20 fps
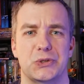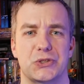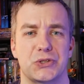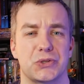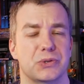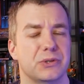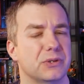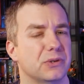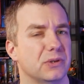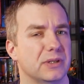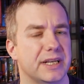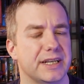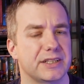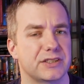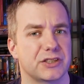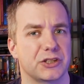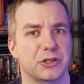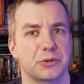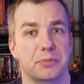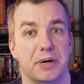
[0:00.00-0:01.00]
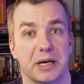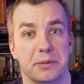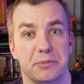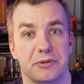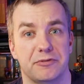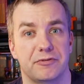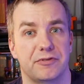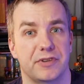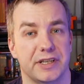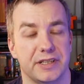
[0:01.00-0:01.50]
sooner or later you might be
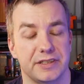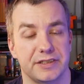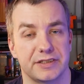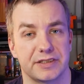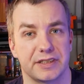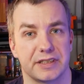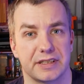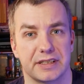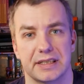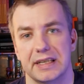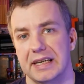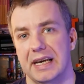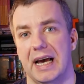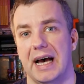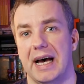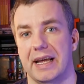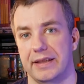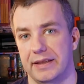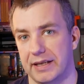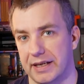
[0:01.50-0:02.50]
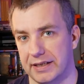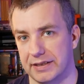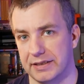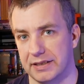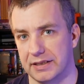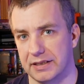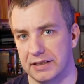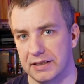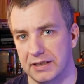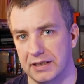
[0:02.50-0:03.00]
facing
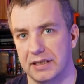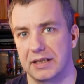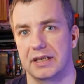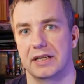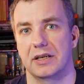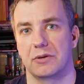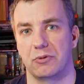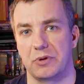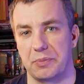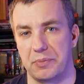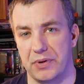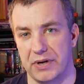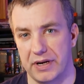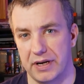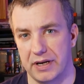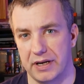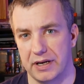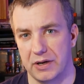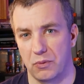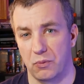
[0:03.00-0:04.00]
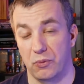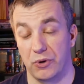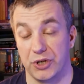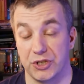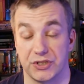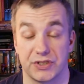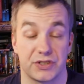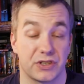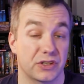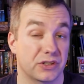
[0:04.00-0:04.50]
another repair, which
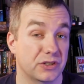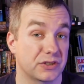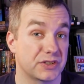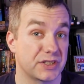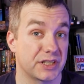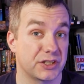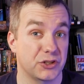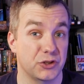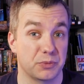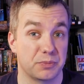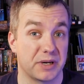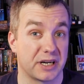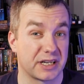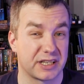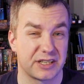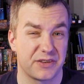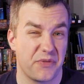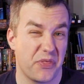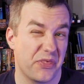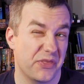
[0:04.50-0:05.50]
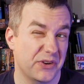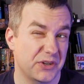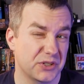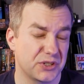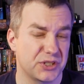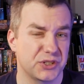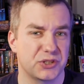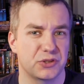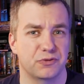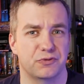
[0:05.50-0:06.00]
is gonna set you back
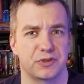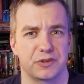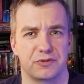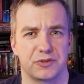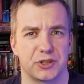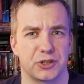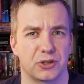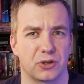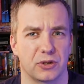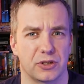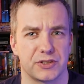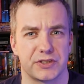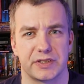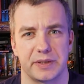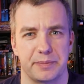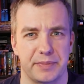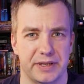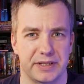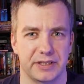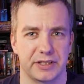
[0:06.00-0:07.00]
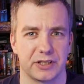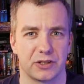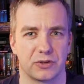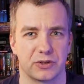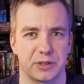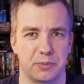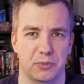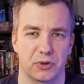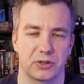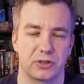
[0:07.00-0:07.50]
thirty to fifty dollars depending on
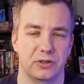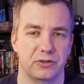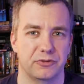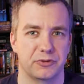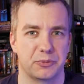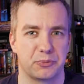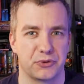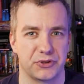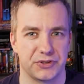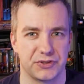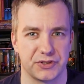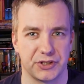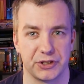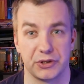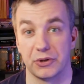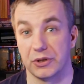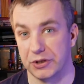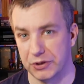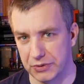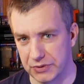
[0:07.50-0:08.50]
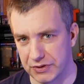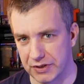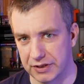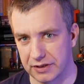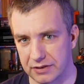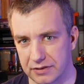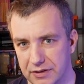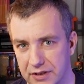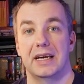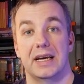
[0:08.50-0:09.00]
the model of the printer you're using.
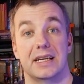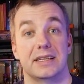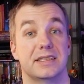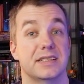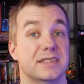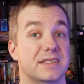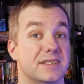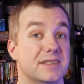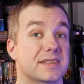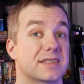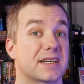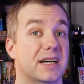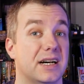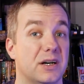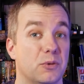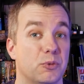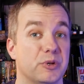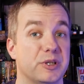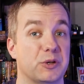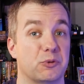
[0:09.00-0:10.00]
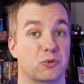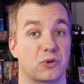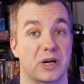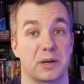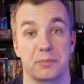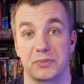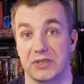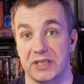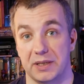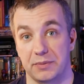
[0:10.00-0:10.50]
And this is how we
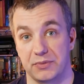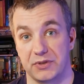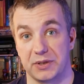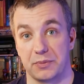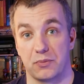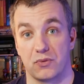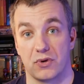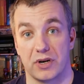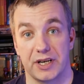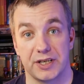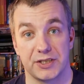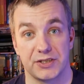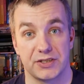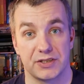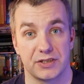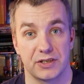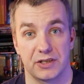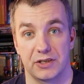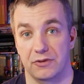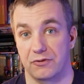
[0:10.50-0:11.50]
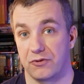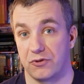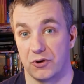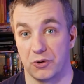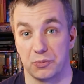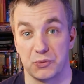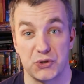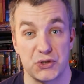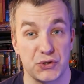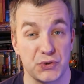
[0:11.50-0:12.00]
ramped up the price
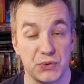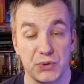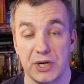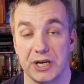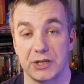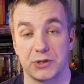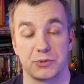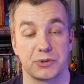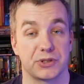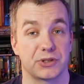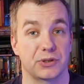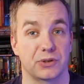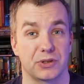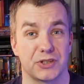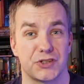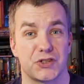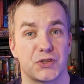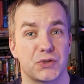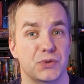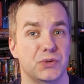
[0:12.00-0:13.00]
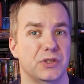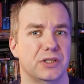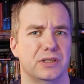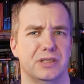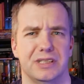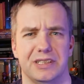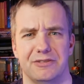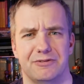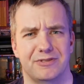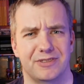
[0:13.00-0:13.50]
from two hundred dollars to
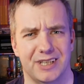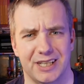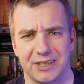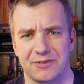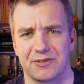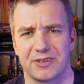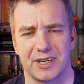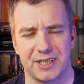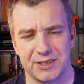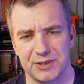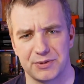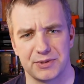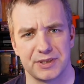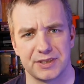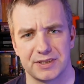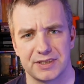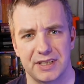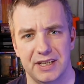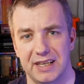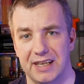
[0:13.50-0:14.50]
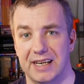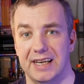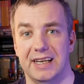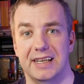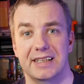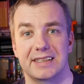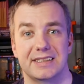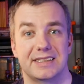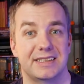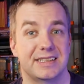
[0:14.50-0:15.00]
nearly five hundred dollars,
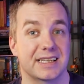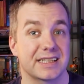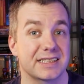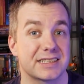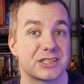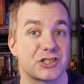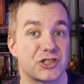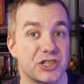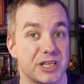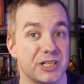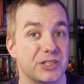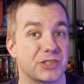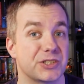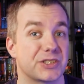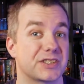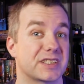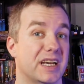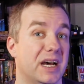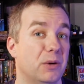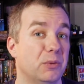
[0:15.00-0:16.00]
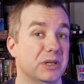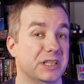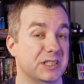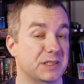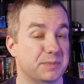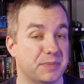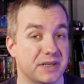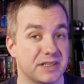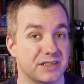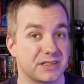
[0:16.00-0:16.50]
and that changes how
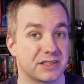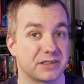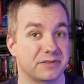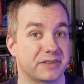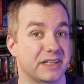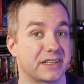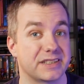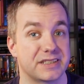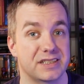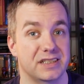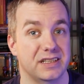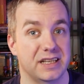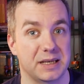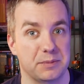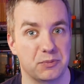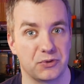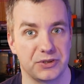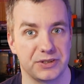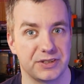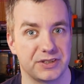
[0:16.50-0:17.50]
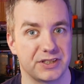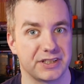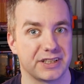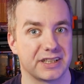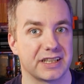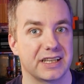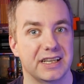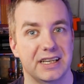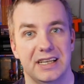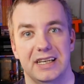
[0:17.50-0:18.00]
expensive the S L A
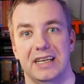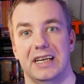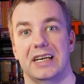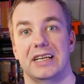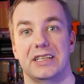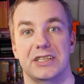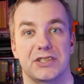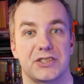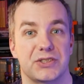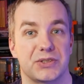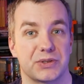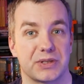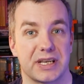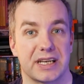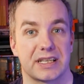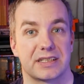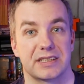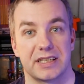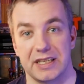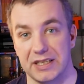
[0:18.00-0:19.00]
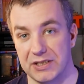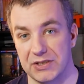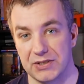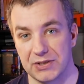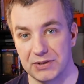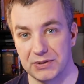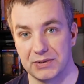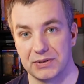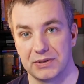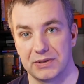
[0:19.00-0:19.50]
printing it is to get
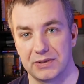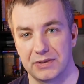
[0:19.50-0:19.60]
into.